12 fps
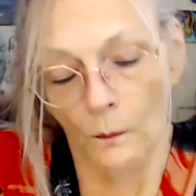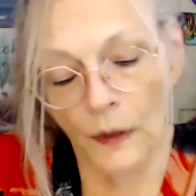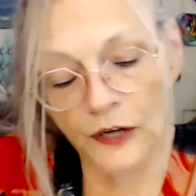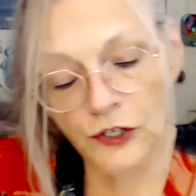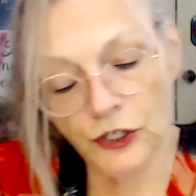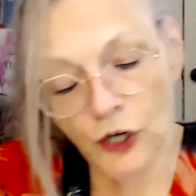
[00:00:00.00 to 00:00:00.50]

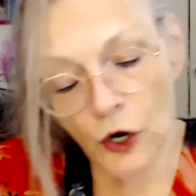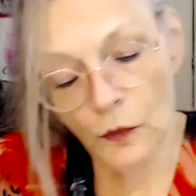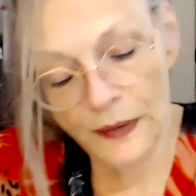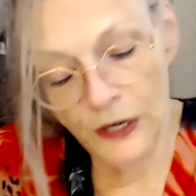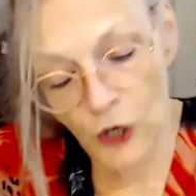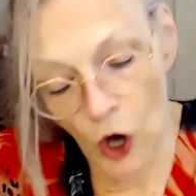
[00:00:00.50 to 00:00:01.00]
but to go
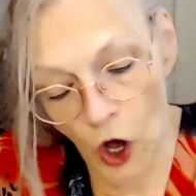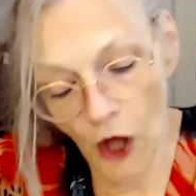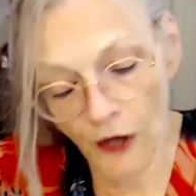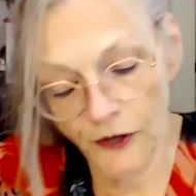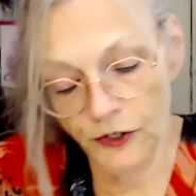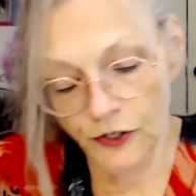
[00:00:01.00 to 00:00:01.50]

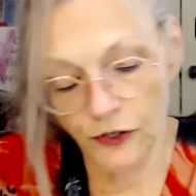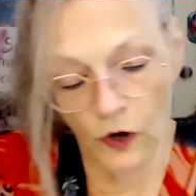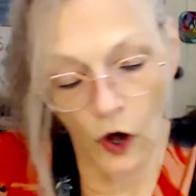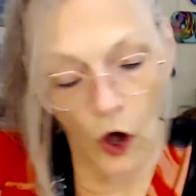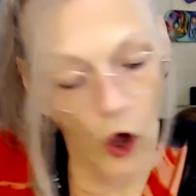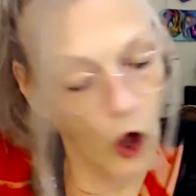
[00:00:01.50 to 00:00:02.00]
beyond
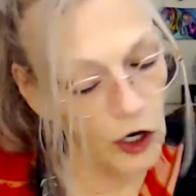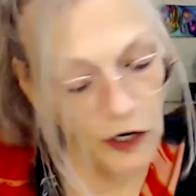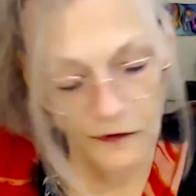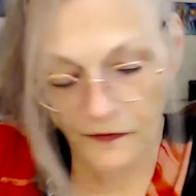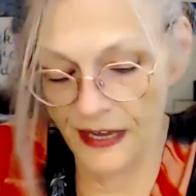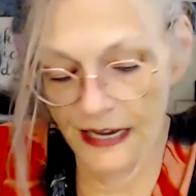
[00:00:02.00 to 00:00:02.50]
all
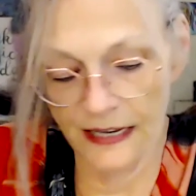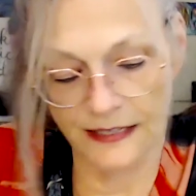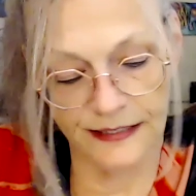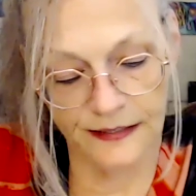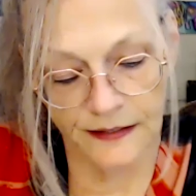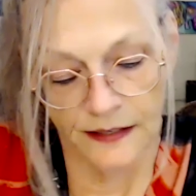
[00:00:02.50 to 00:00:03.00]
of
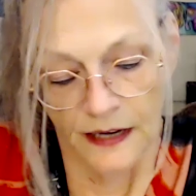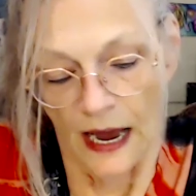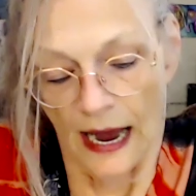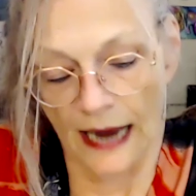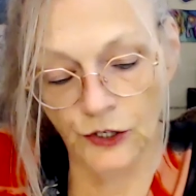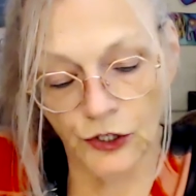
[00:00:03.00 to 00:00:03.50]
these
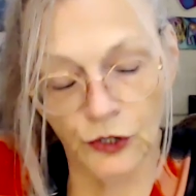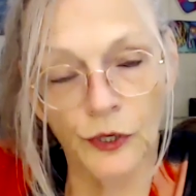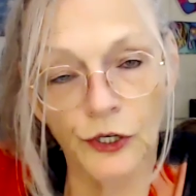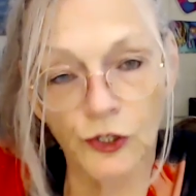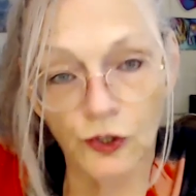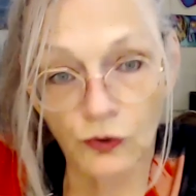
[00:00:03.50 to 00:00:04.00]
and to
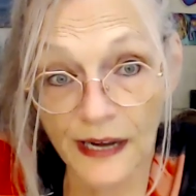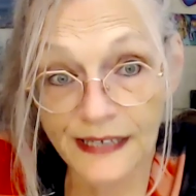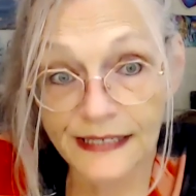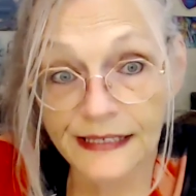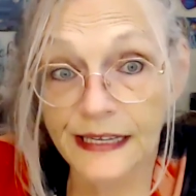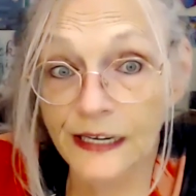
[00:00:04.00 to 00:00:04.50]

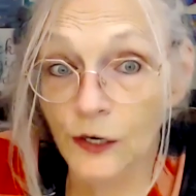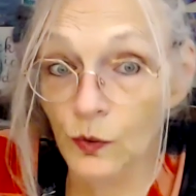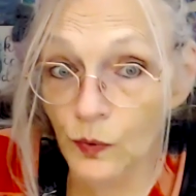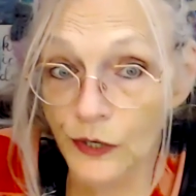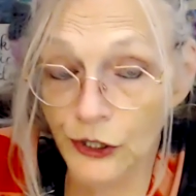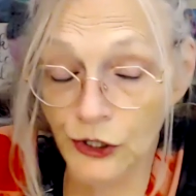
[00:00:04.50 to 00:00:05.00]
address the
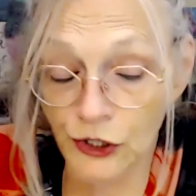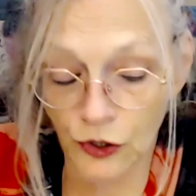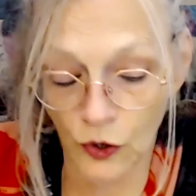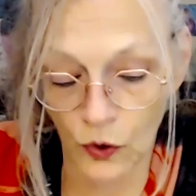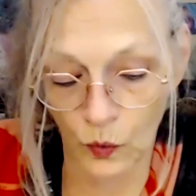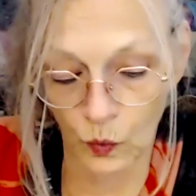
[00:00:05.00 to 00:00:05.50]

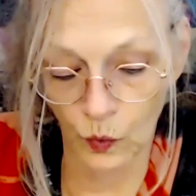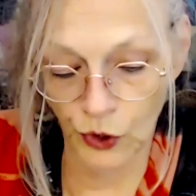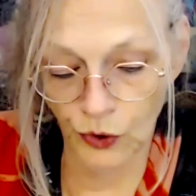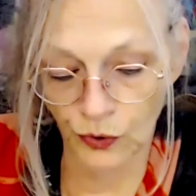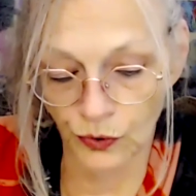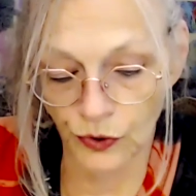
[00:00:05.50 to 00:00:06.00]
original
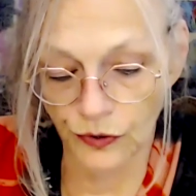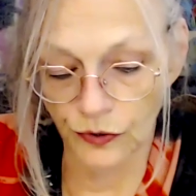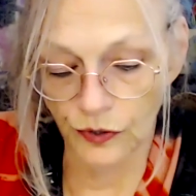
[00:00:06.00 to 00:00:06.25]
wound.